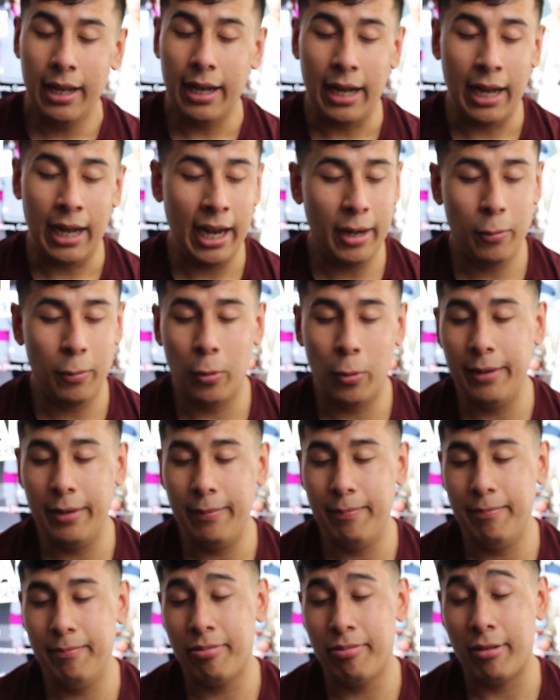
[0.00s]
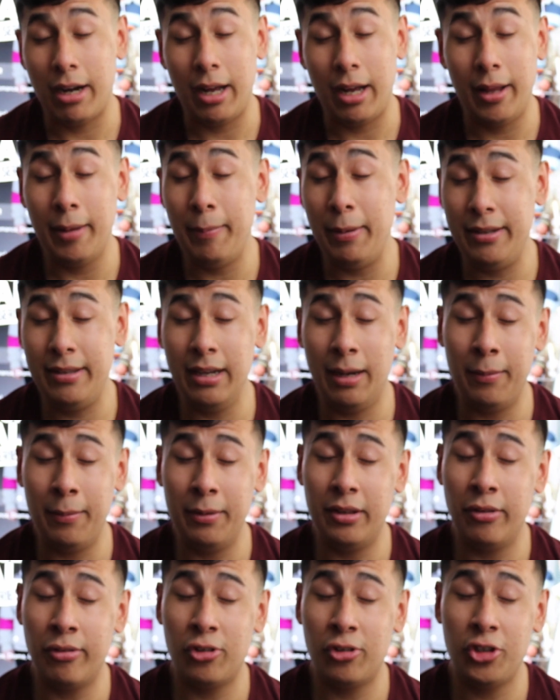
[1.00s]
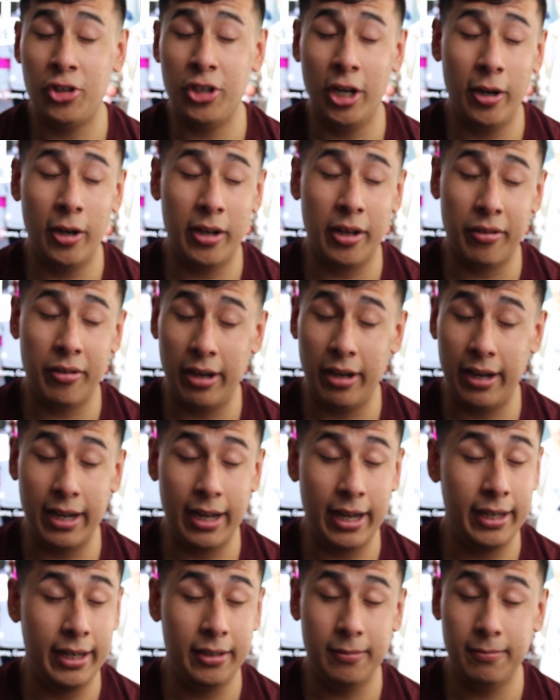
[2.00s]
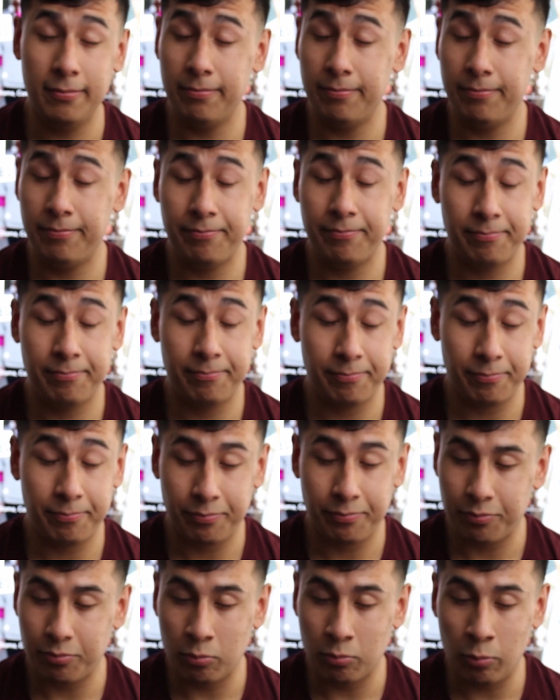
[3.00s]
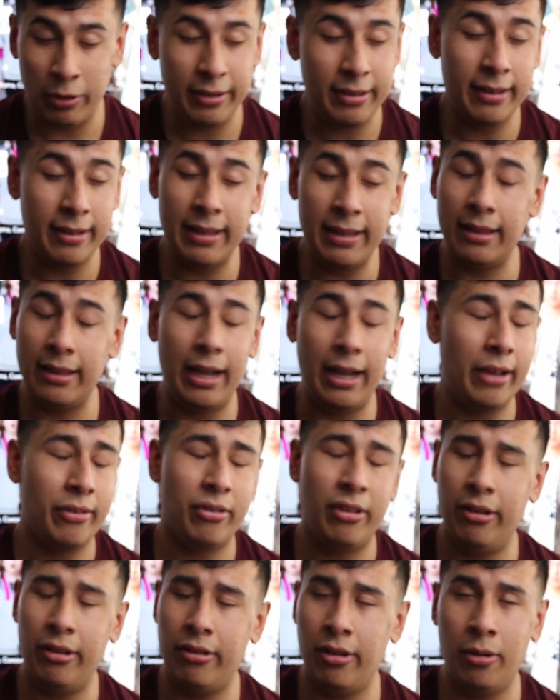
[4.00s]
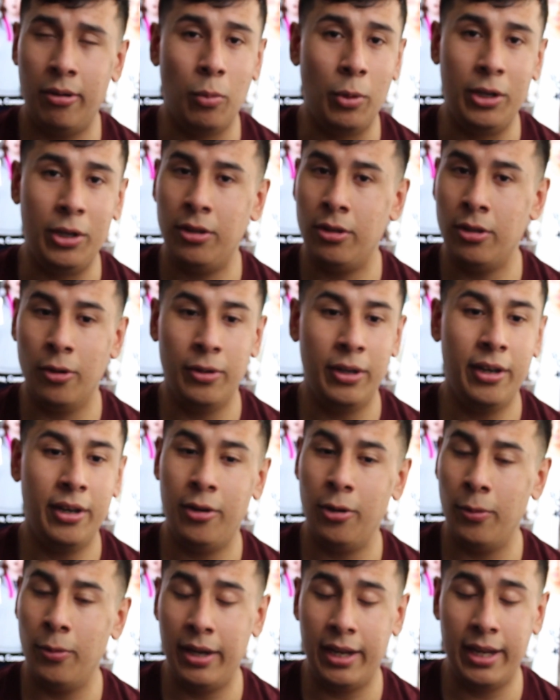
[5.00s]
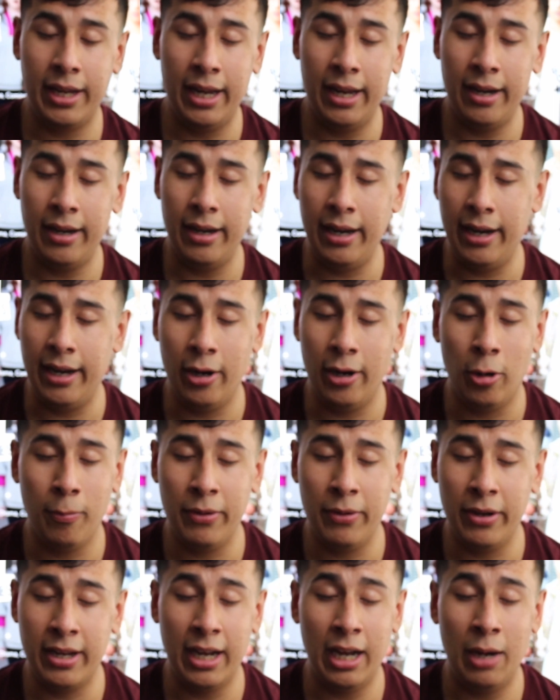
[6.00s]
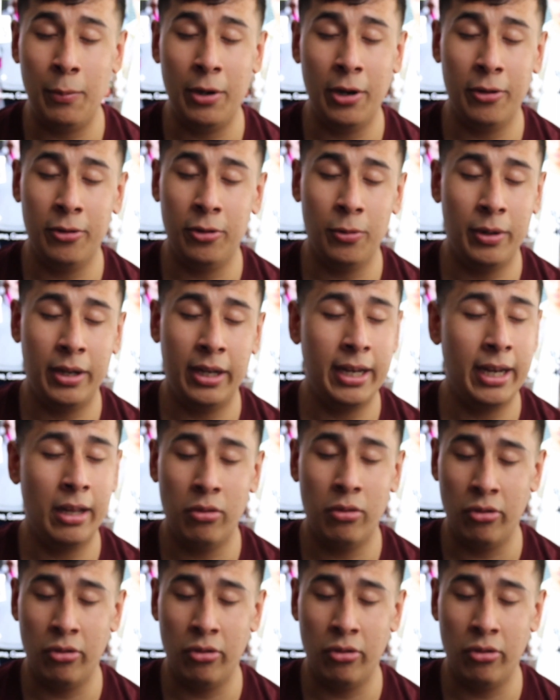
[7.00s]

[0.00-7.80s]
I would probably be done with this show, because we did that last season. We don't need to do it again, and I hope to God we don't do it again.